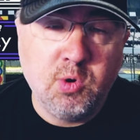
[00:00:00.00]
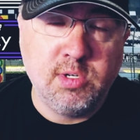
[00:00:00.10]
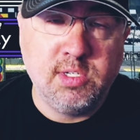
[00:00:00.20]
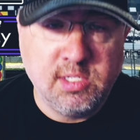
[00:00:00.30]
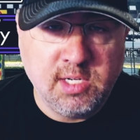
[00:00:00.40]

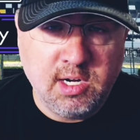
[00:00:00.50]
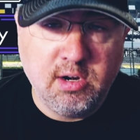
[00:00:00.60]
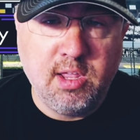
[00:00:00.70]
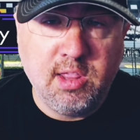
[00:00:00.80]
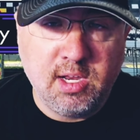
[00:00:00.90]
courses here
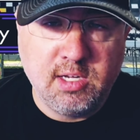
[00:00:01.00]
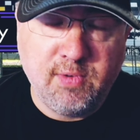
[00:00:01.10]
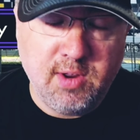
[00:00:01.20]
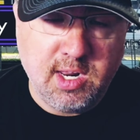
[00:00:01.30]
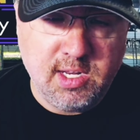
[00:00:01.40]
in the
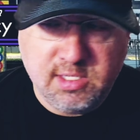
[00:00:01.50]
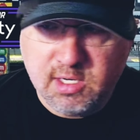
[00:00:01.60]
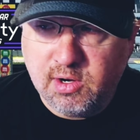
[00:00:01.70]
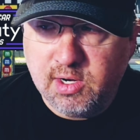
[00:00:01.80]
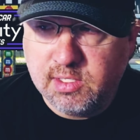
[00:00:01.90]
Xfinity
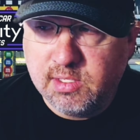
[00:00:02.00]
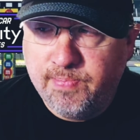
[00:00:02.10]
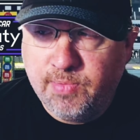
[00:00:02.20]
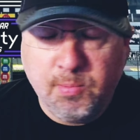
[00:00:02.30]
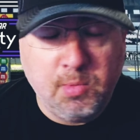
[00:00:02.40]
Series.
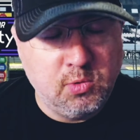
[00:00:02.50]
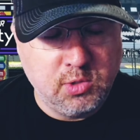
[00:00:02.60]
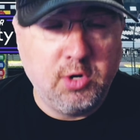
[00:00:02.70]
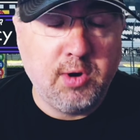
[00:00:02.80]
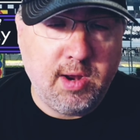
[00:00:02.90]
But it was
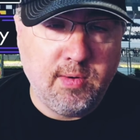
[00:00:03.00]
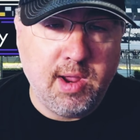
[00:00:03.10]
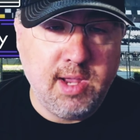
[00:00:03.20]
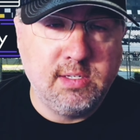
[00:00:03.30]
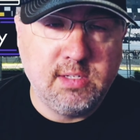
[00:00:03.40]
a great
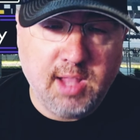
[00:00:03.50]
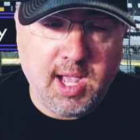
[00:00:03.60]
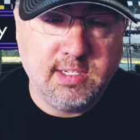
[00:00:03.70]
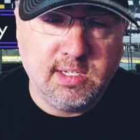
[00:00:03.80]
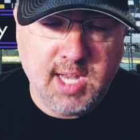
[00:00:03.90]
race.
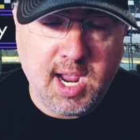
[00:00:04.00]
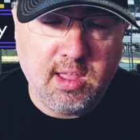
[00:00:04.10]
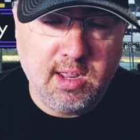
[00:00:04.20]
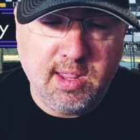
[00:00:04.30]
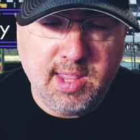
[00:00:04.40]
Lots of
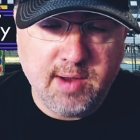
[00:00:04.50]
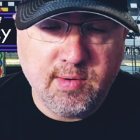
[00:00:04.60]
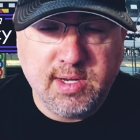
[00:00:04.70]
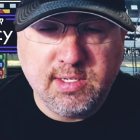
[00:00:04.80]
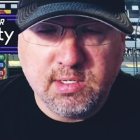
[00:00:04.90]
talent in that
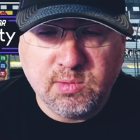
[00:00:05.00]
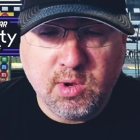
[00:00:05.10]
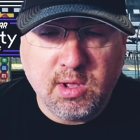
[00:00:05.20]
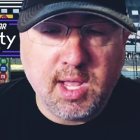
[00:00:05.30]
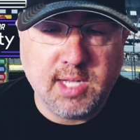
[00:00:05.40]
race as
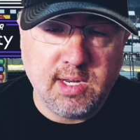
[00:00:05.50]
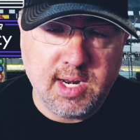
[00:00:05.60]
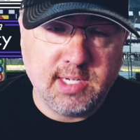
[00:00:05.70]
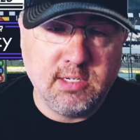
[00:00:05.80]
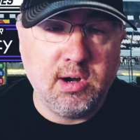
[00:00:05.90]
well. Lots of
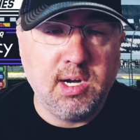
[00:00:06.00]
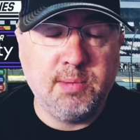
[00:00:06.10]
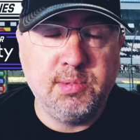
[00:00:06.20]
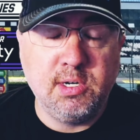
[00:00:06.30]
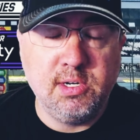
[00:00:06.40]
NASCAR
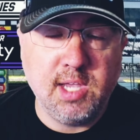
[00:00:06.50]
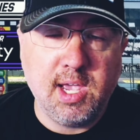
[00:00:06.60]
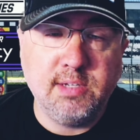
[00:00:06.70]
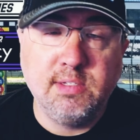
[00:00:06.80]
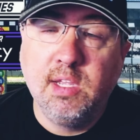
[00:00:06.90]
Cup Series
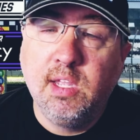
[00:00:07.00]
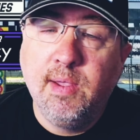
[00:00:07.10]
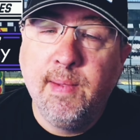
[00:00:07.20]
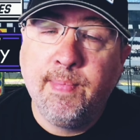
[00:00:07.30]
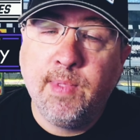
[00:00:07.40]
guys.
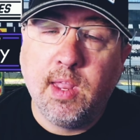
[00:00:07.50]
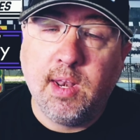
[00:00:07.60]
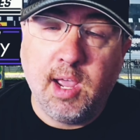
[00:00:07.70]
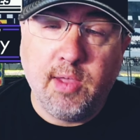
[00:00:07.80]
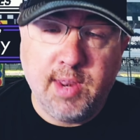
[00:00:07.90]

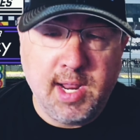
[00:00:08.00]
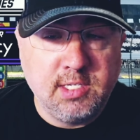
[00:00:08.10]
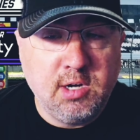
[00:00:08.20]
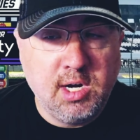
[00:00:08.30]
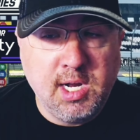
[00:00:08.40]
Now, the
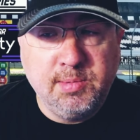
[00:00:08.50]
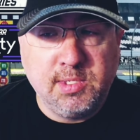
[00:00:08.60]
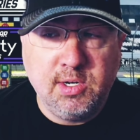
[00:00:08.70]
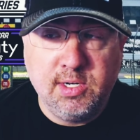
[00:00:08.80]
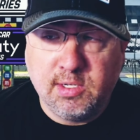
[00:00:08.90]
NASCAR Cup
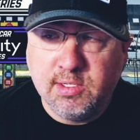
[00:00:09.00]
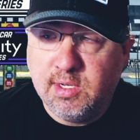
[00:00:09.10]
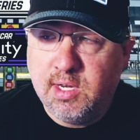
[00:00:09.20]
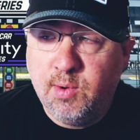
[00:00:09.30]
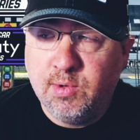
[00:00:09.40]
Series on
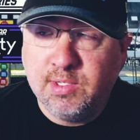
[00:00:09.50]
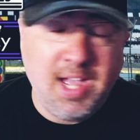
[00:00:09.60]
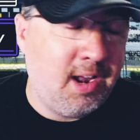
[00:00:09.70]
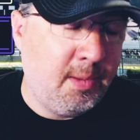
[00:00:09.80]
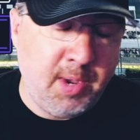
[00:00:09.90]
Sunday was
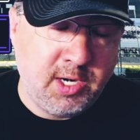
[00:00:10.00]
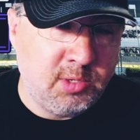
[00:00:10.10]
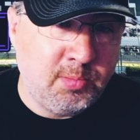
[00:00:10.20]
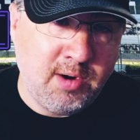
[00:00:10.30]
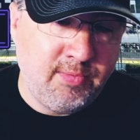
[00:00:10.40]
not a
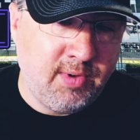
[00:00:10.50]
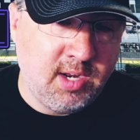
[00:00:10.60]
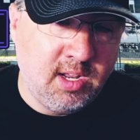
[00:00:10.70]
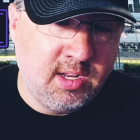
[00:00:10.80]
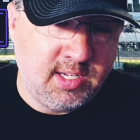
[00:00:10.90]

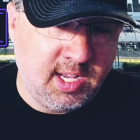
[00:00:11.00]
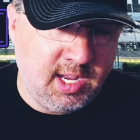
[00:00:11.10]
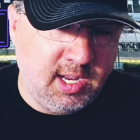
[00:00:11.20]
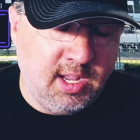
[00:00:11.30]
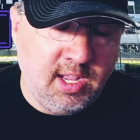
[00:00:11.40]
picture-perfect
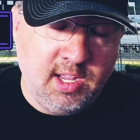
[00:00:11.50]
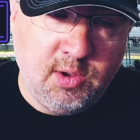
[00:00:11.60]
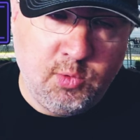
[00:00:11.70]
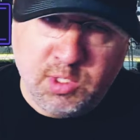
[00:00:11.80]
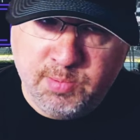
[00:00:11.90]
day. It
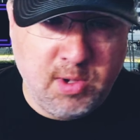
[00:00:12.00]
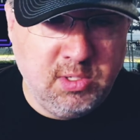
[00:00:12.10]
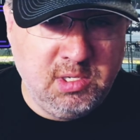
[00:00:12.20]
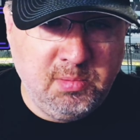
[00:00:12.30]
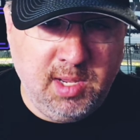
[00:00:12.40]
was
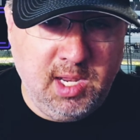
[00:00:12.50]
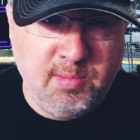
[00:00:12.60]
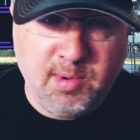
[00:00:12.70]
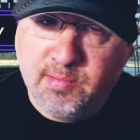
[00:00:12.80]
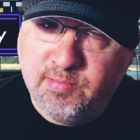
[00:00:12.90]
supposed to be,
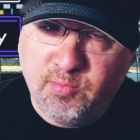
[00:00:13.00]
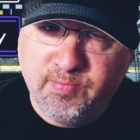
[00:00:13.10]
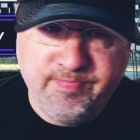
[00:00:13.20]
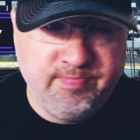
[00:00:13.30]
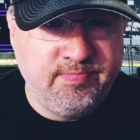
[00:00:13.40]
but
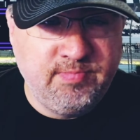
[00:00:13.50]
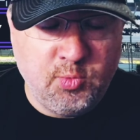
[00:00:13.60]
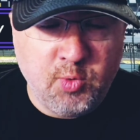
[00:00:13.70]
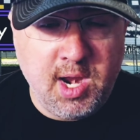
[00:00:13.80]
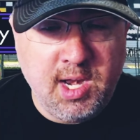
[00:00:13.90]

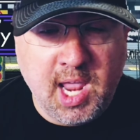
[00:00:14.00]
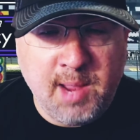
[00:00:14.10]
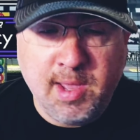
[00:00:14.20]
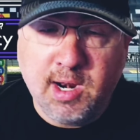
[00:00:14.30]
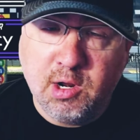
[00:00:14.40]
rain
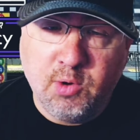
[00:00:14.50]
came out of